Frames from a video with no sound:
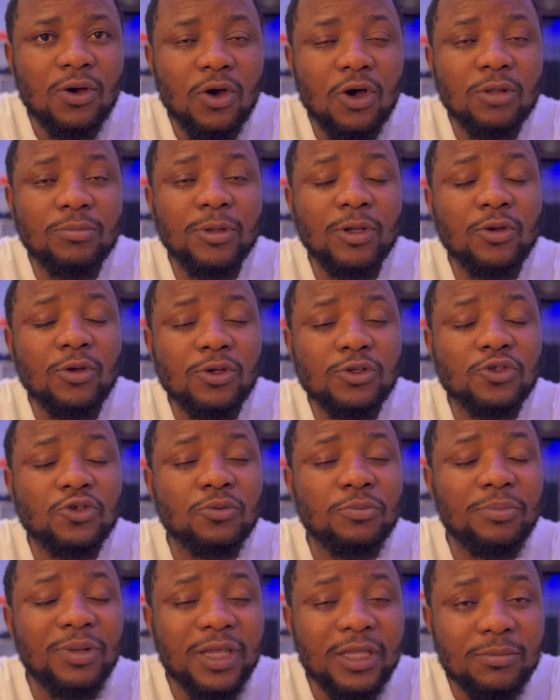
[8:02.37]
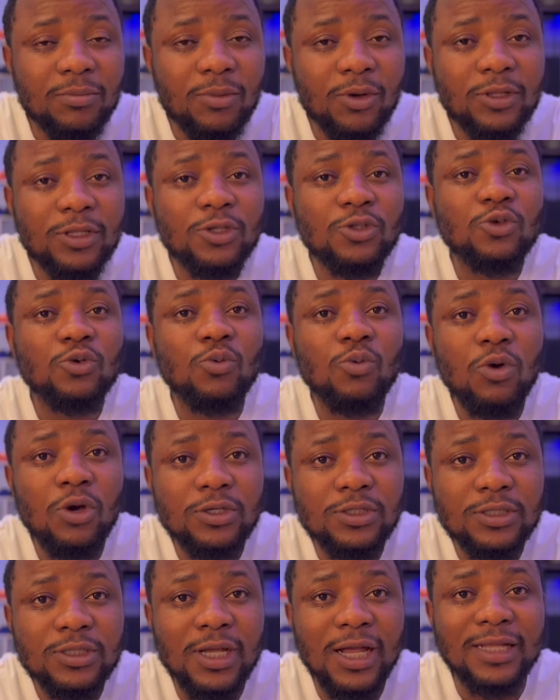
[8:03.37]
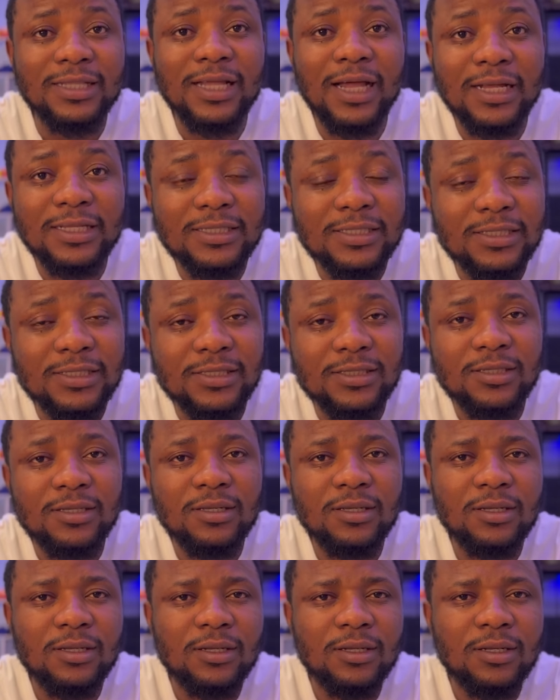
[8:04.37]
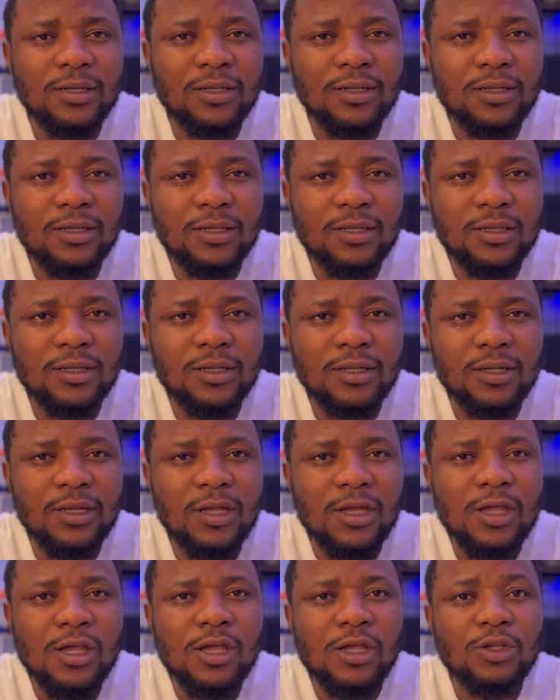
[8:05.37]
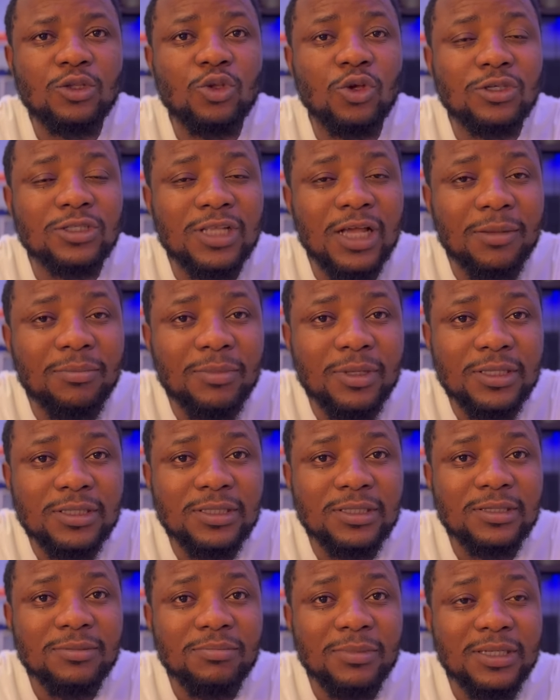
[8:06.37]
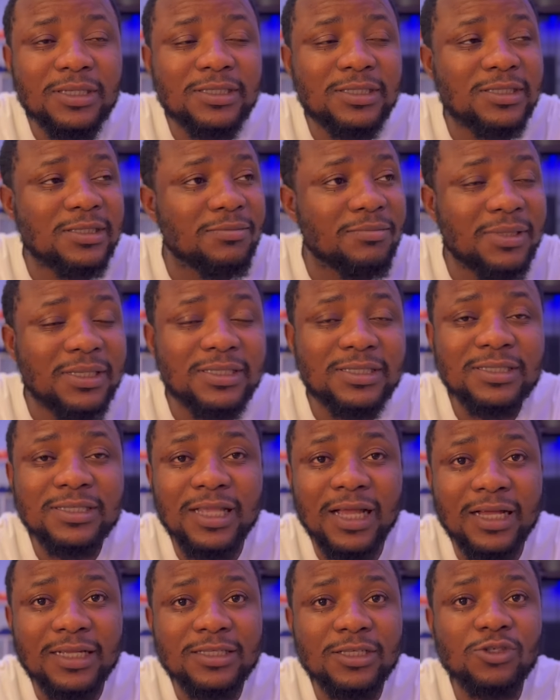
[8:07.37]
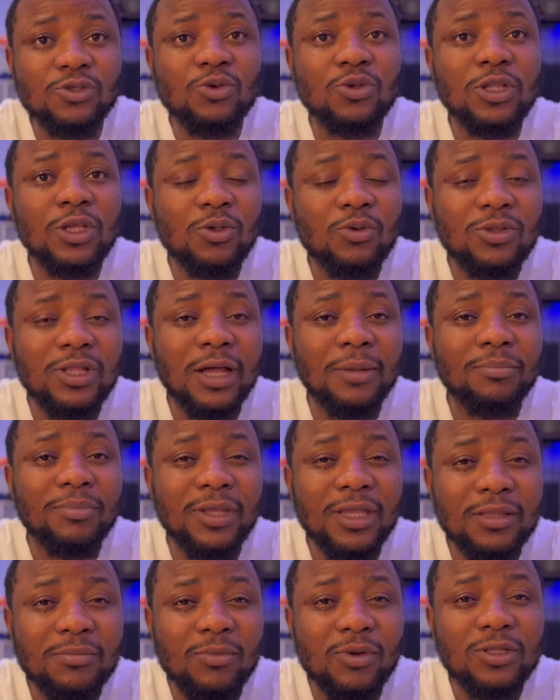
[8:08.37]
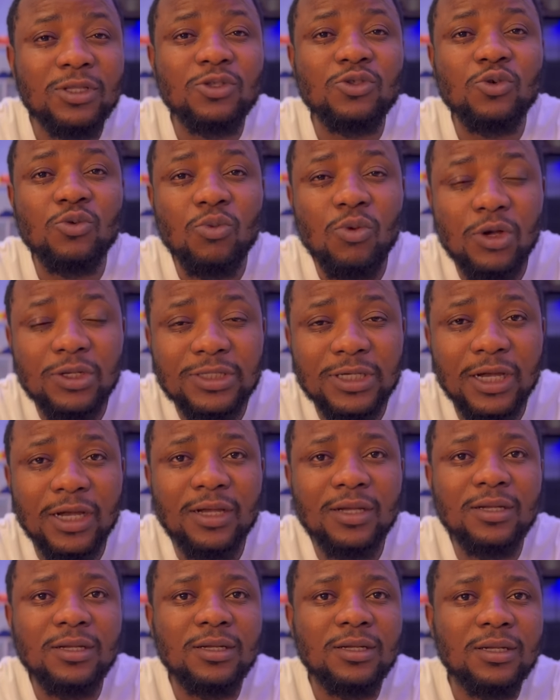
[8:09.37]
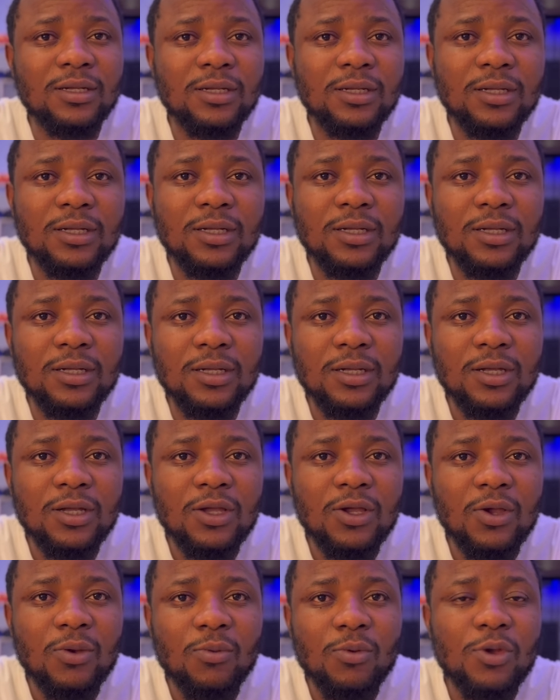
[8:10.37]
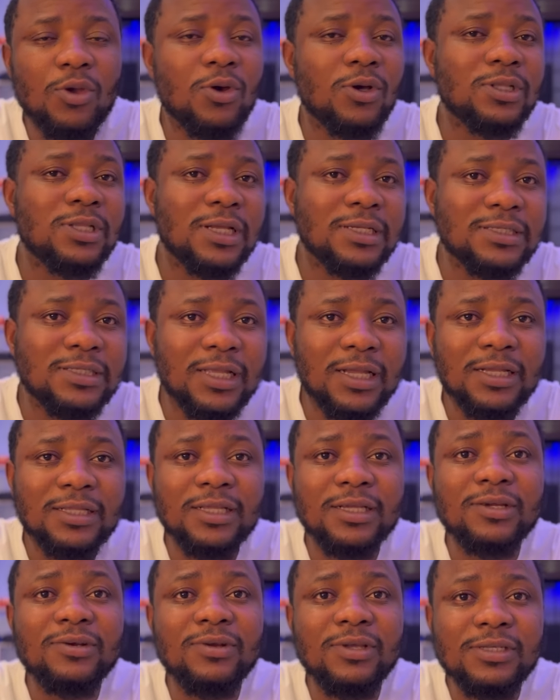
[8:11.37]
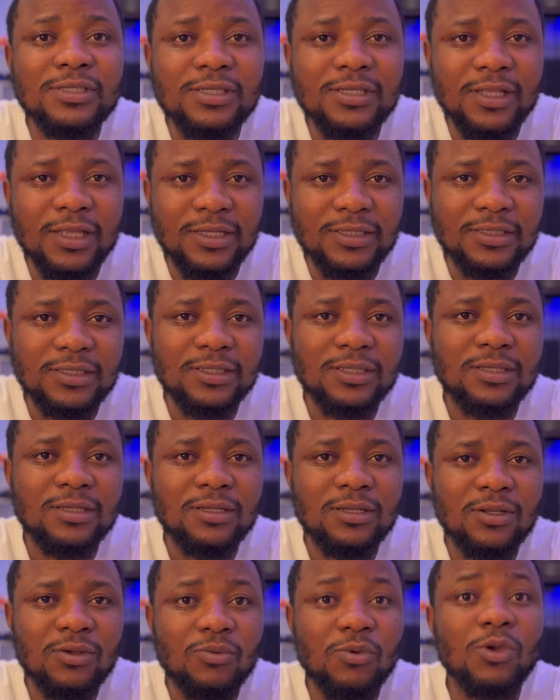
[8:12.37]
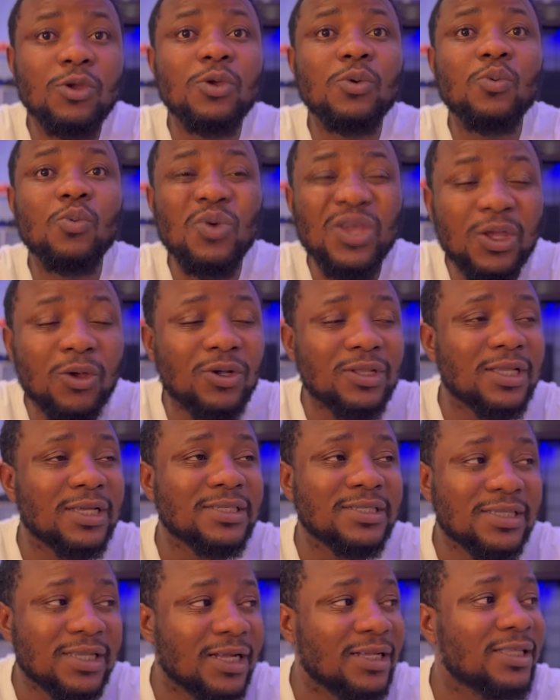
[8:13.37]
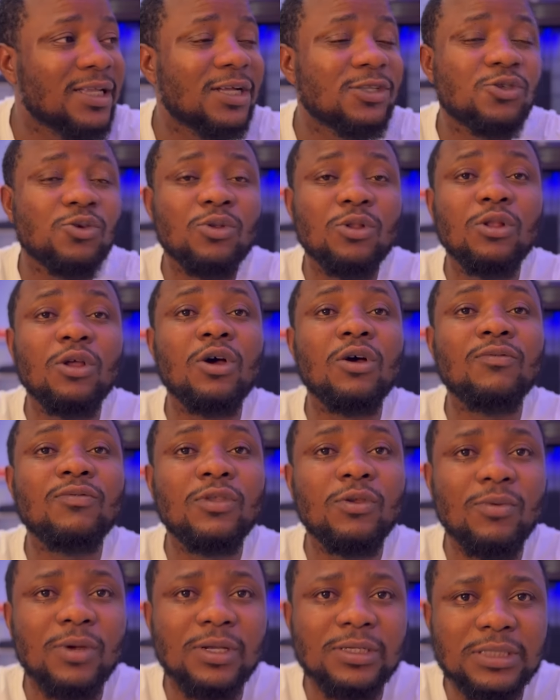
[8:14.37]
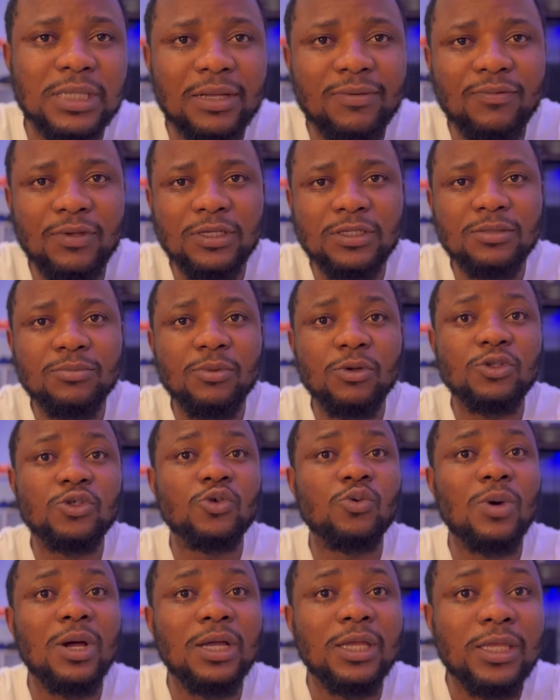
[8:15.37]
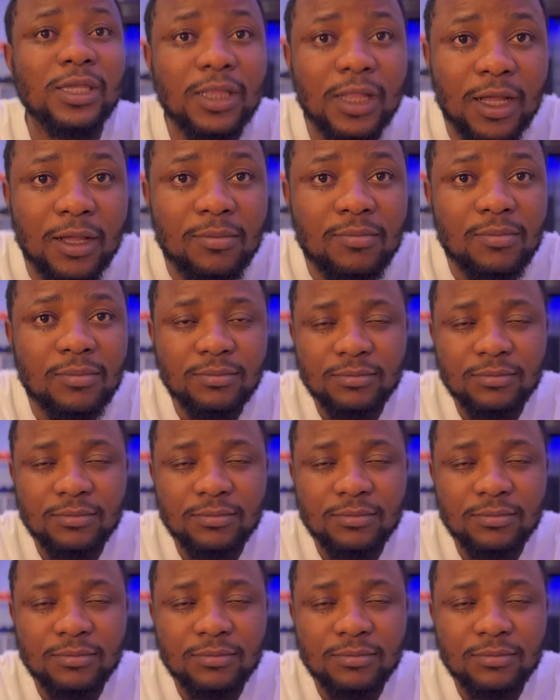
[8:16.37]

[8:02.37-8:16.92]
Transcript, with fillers: All because you paid money to watch an artist. Does that mean, mean means that it's only you that paid money to watch her? We understand the craziness. We we understand that you love Tiwa Savage, but you want killer.